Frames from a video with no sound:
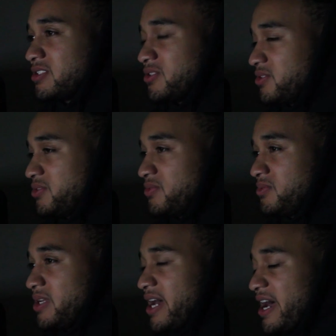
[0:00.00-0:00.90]
So do
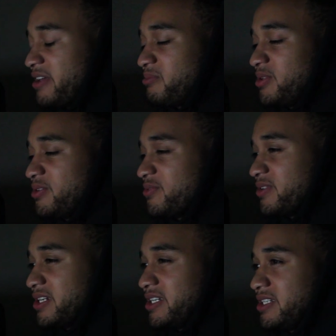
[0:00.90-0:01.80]
not be
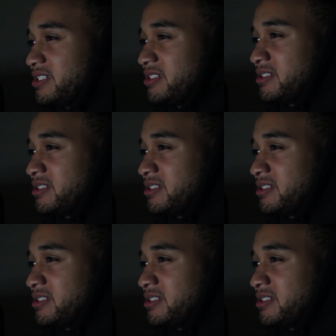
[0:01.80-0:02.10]
afraid